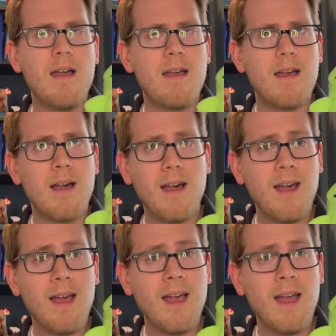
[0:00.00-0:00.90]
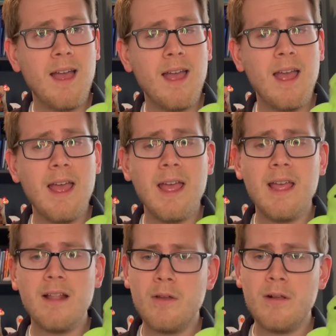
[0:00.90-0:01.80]

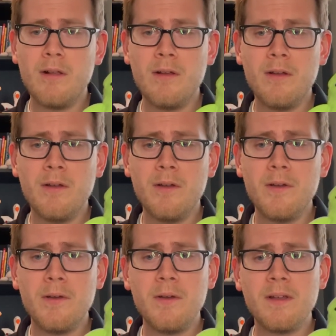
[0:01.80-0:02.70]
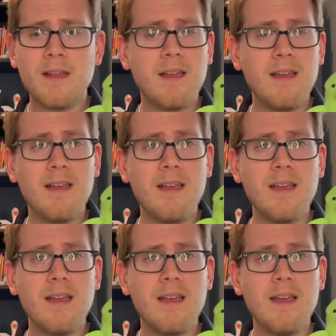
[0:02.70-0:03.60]
High, low,
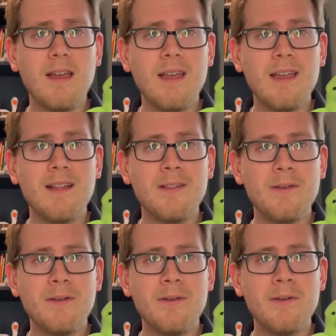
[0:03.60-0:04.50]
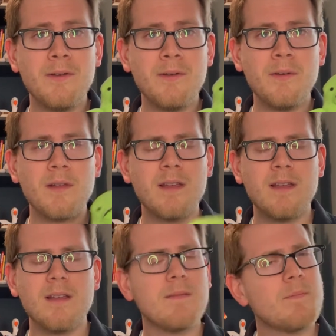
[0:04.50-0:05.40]
high, low.
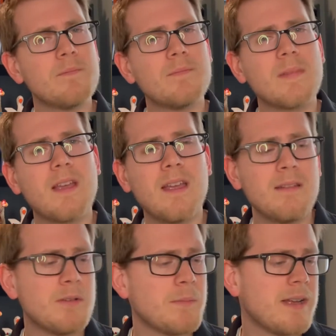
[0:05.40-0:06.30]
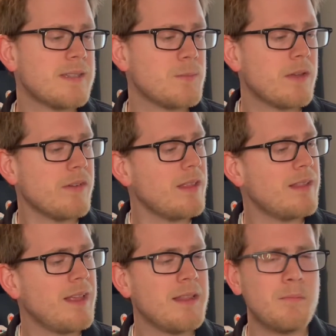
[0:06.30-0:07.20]
Kind of reminds me of a
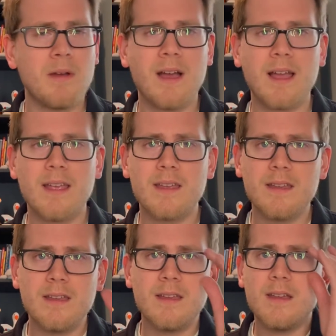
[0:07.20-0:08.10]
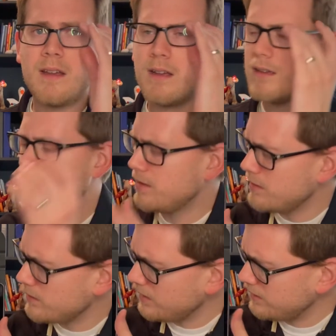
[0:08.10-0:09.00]
lullaby.
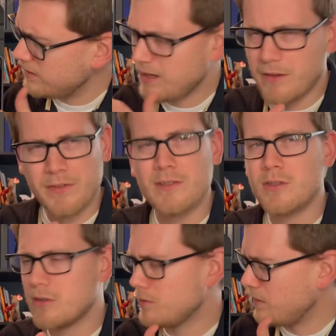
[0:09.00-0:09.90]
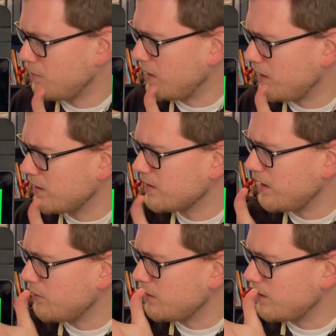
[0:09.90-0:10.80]
Let's see if it shows me on my next
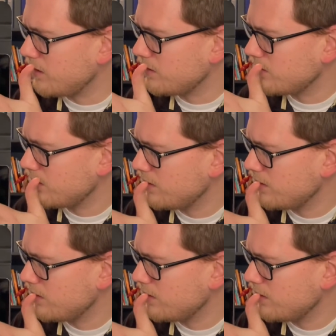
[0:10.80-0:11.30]
slide what it is.